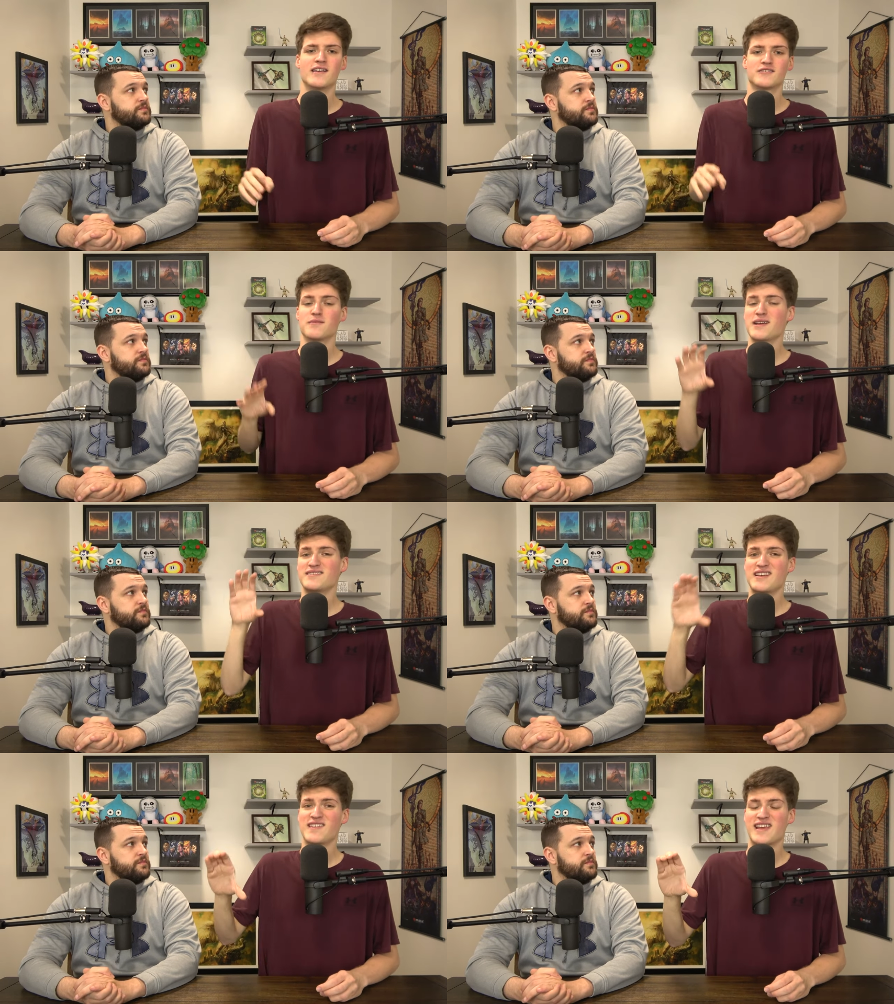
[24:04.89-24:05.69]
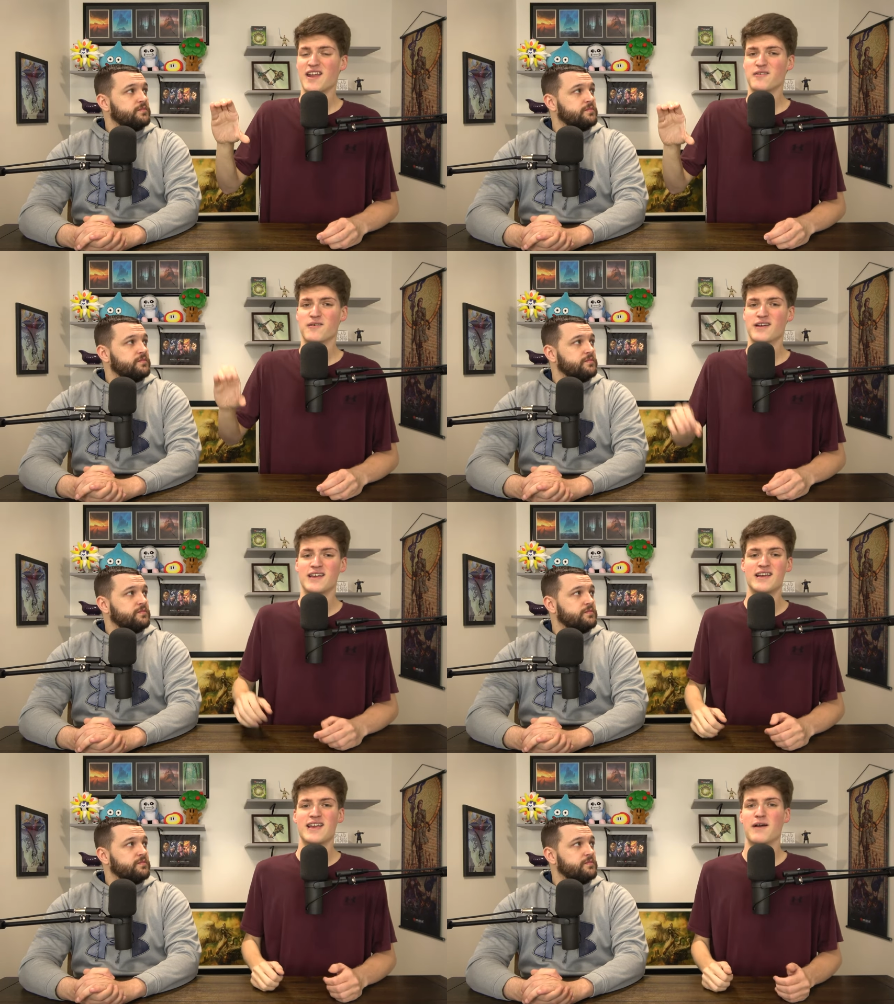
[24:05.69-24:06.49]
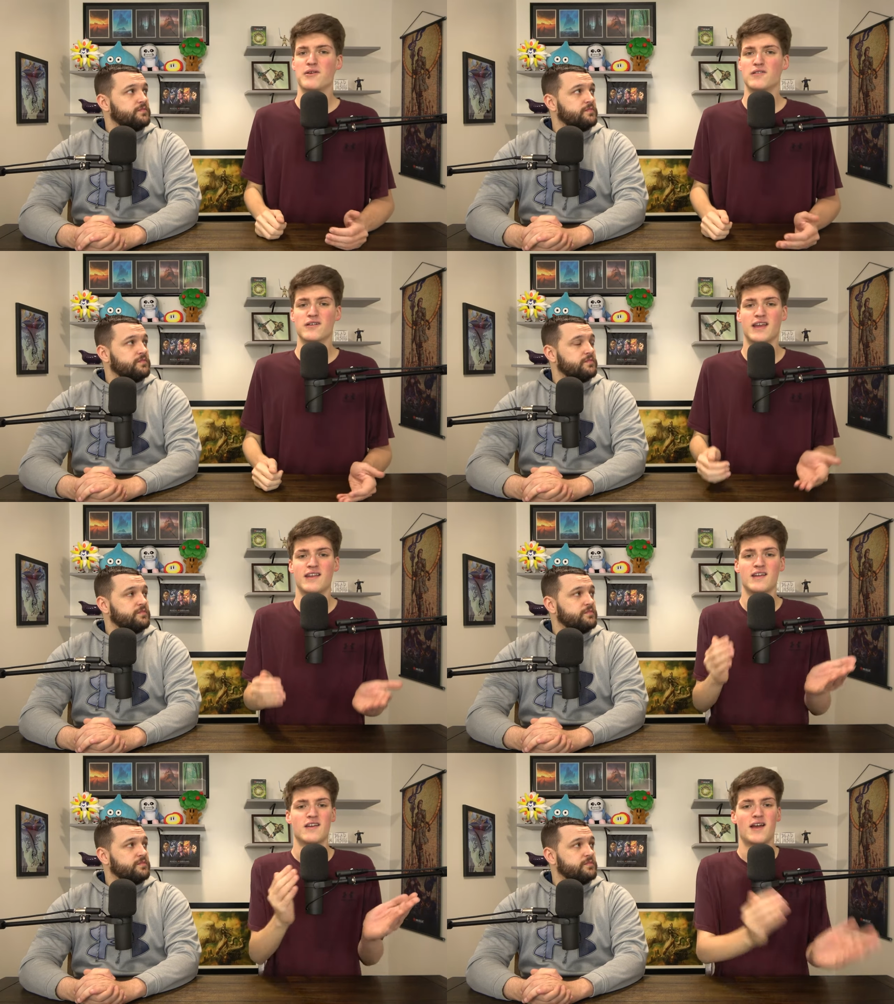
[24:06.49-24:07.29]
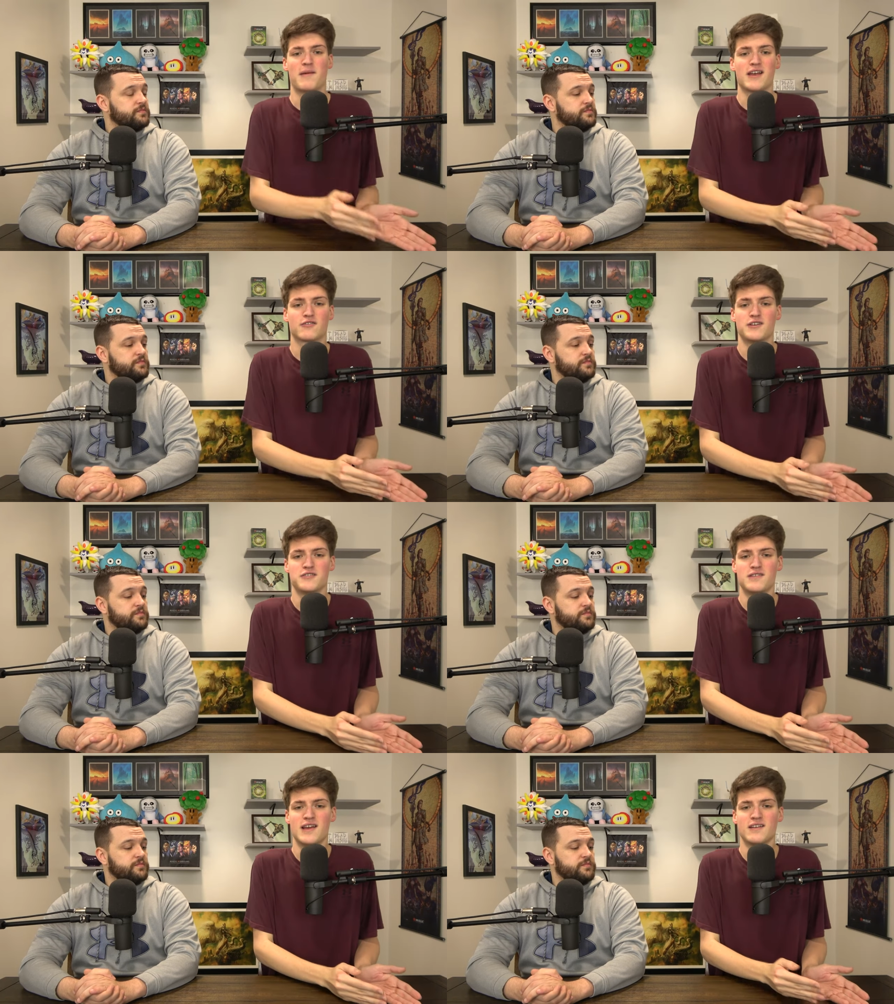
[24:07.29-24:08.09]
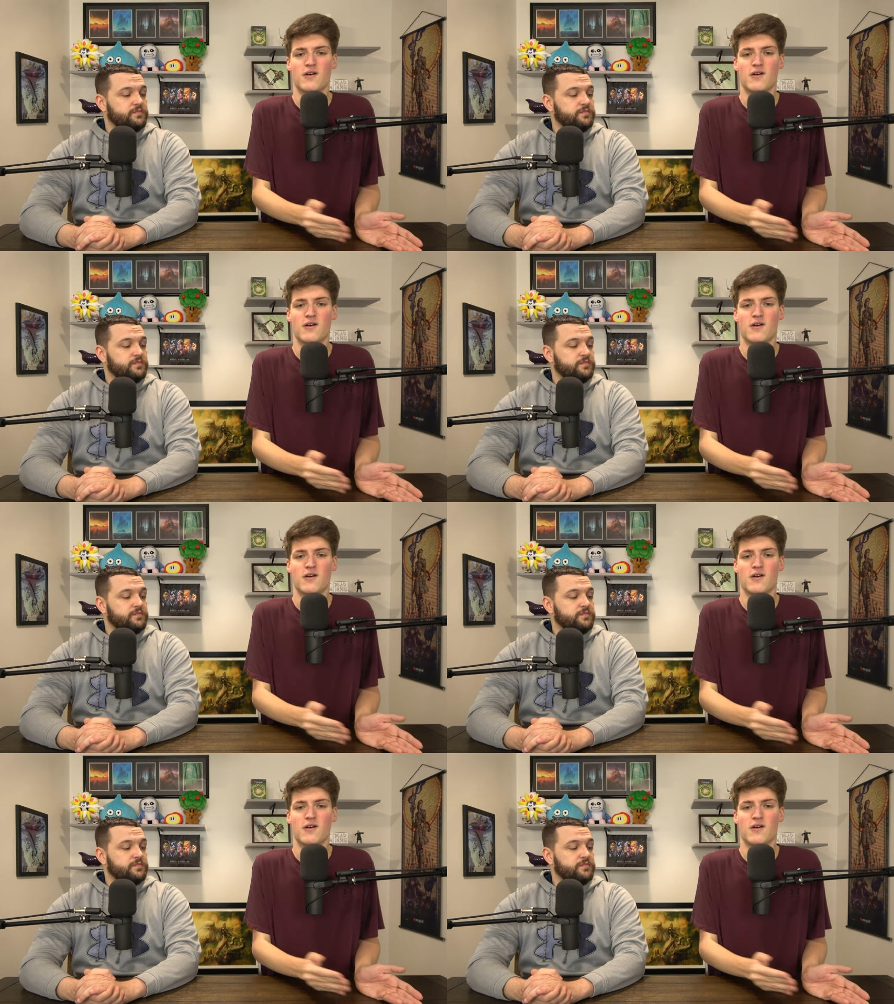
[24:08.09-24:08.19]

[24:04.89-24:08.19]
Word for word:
Speaker 1: Terminate's in the category, and we look at, am I a creature deck?